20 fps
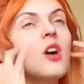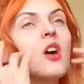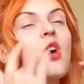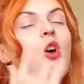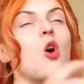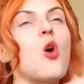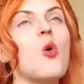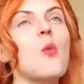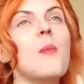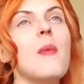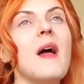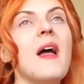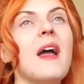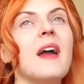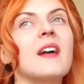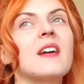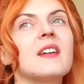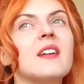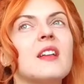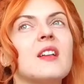go
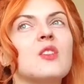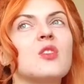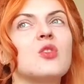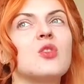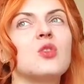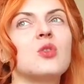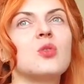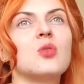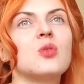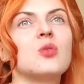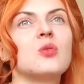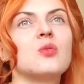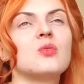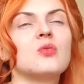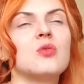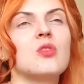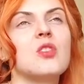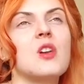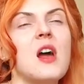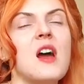back into
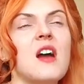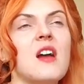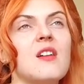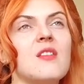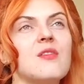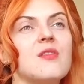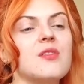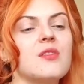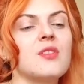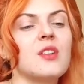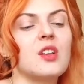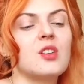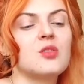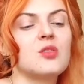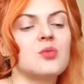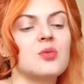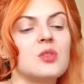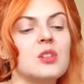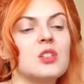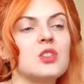drive as
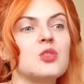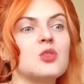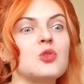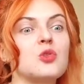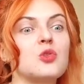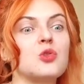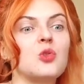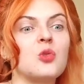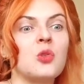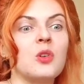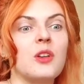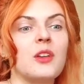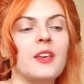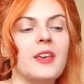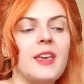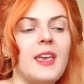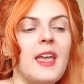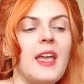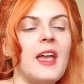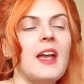soon as you
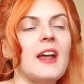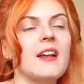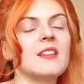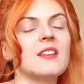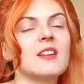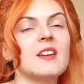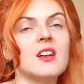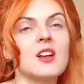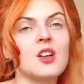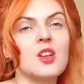can,